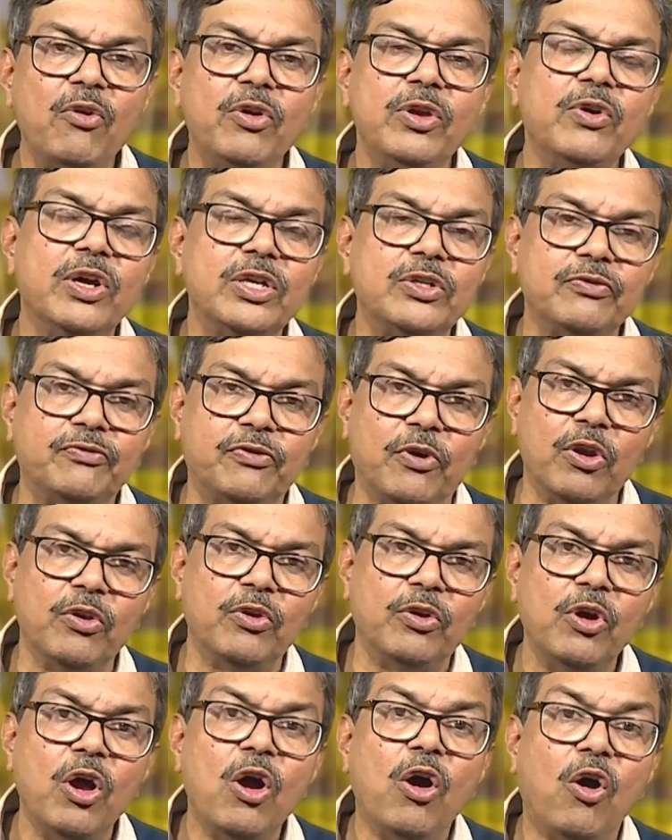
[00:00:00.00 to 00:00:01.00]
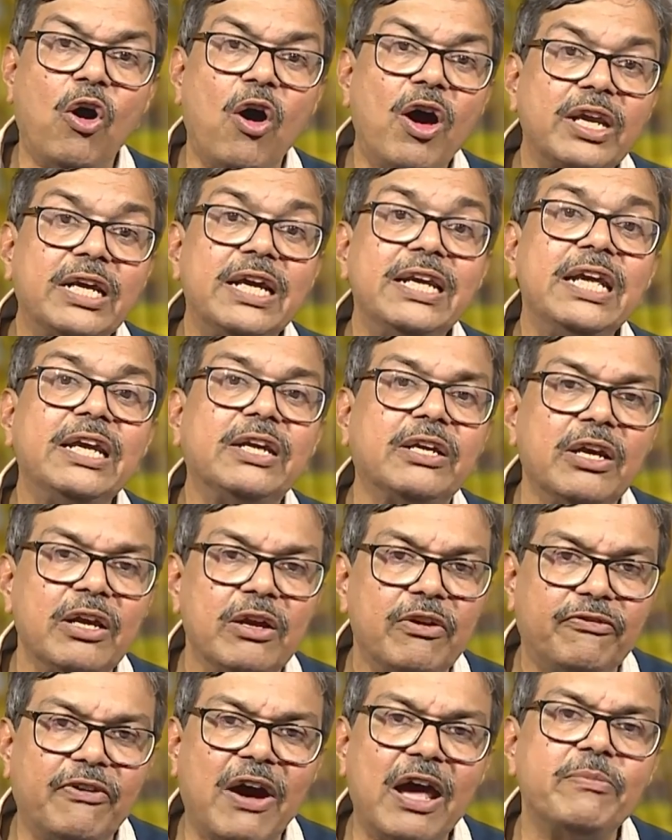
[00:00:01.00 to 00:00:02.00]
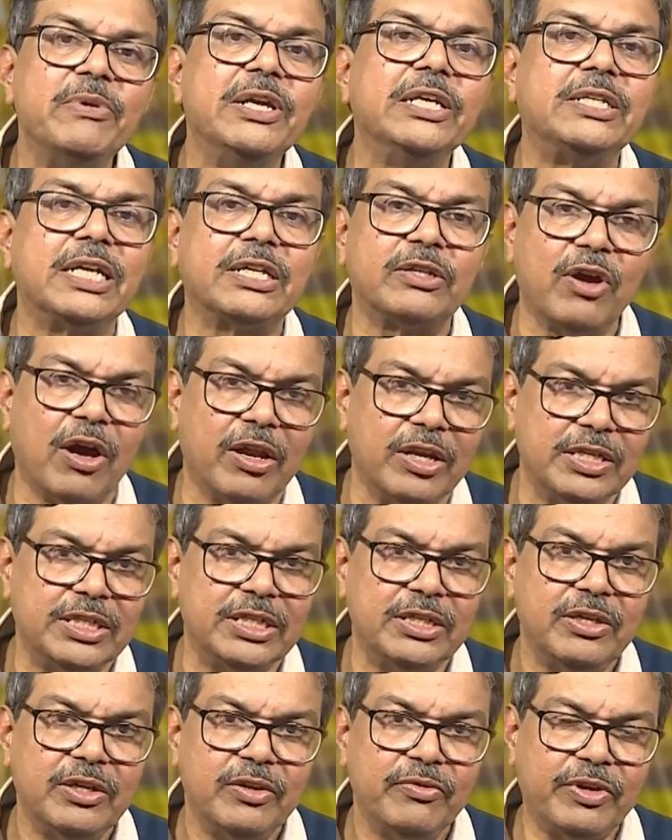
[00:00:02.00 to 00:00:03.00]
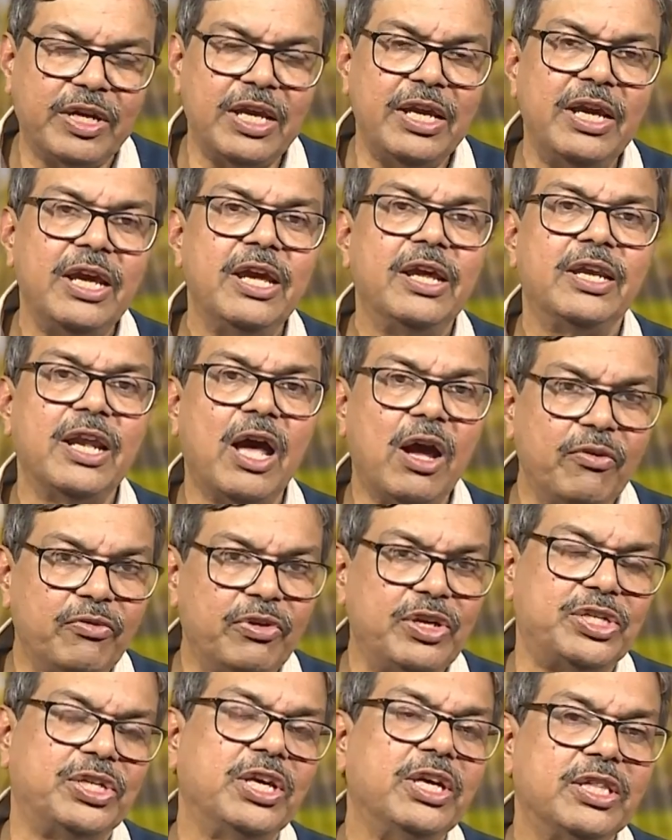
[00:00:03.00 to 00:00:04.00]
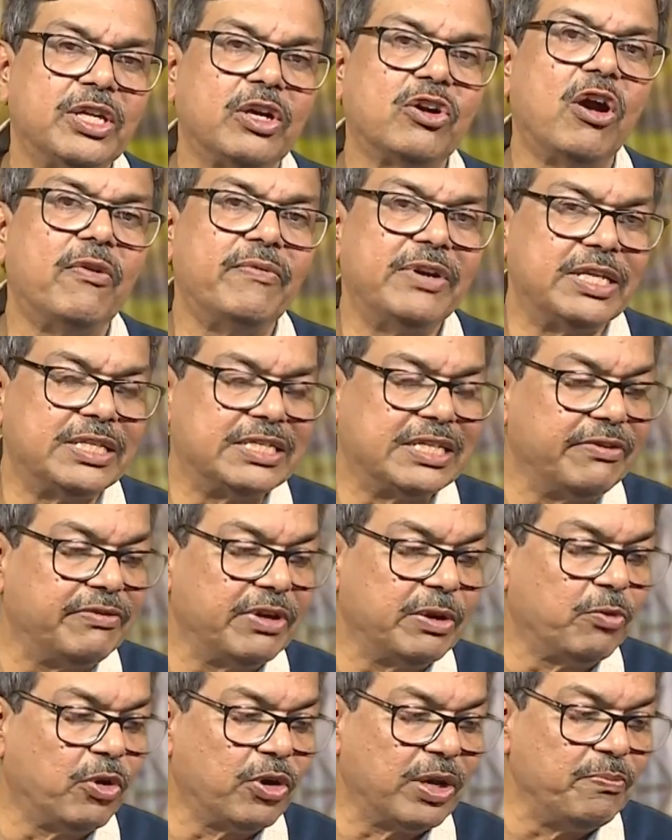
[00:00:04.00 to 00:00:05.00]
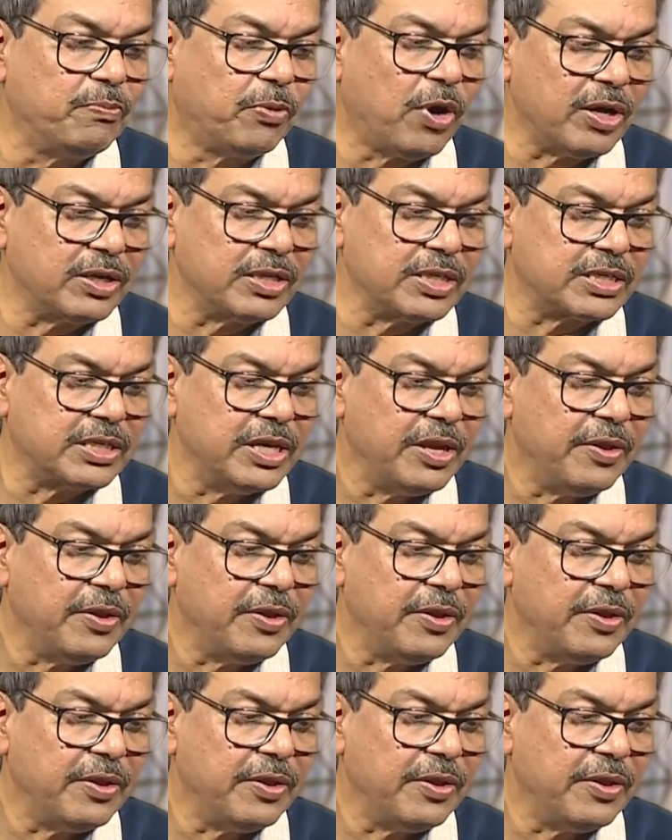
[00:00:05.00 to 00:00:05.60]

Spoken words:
you have to follow organic farming technology, okay, now which the government is giving more importance.